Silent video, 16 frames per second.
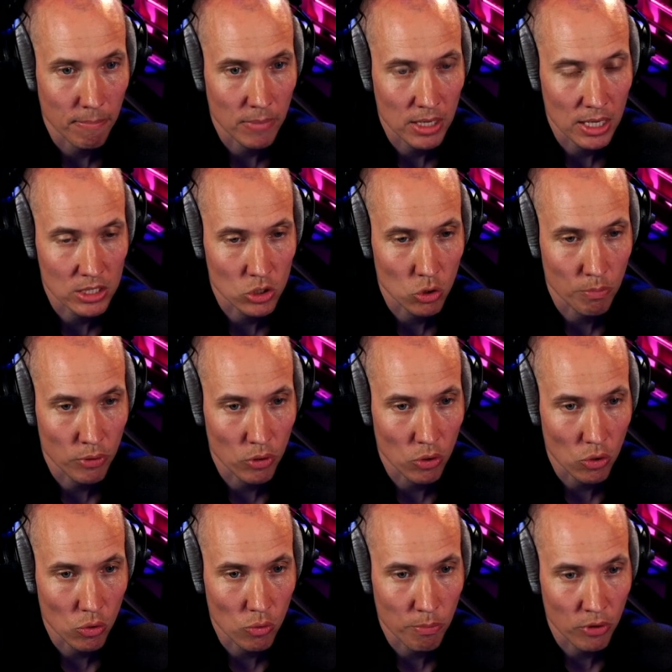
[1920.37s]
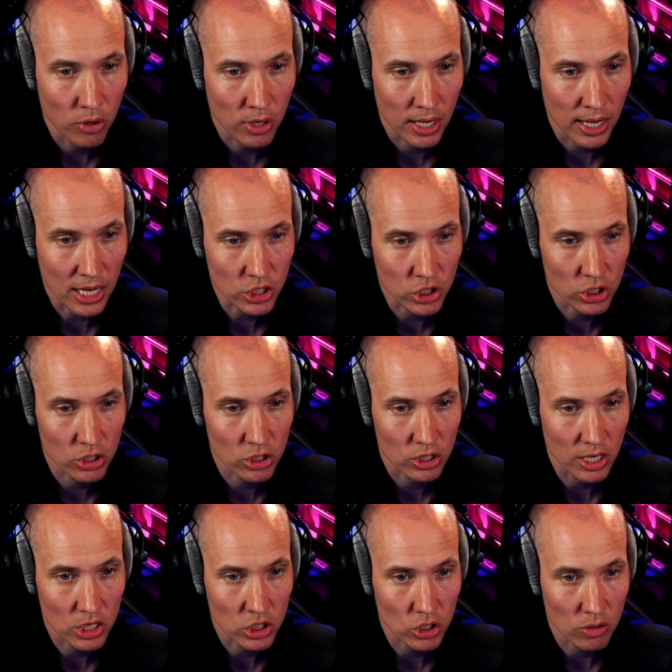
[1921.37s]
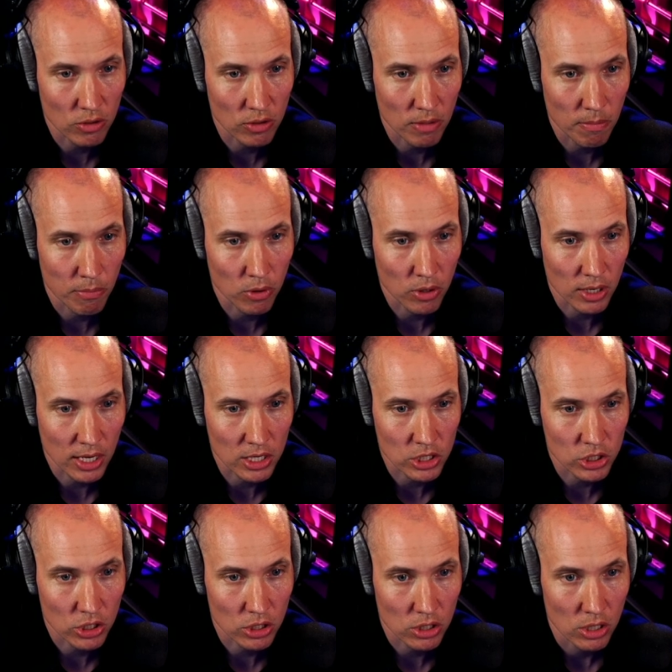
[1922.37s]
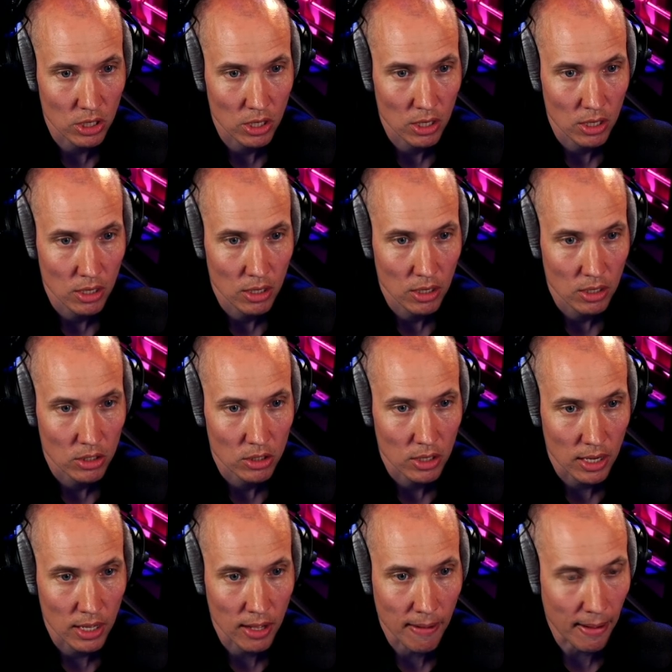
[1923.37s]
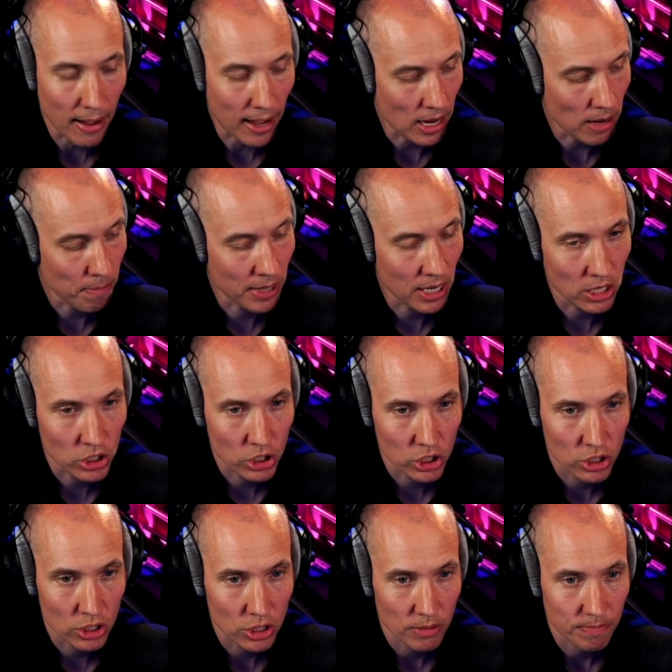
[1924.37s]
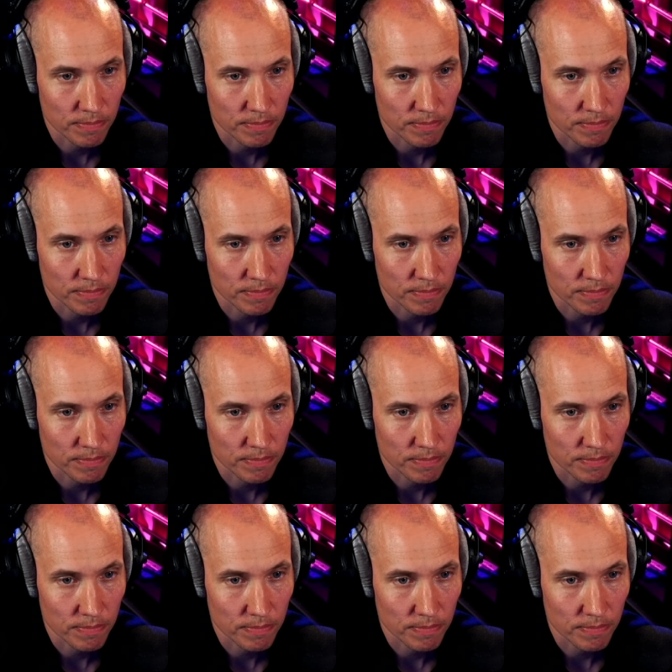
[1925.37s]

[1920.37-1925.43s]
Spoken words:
SO Pro percussion section, the percussion unpitched,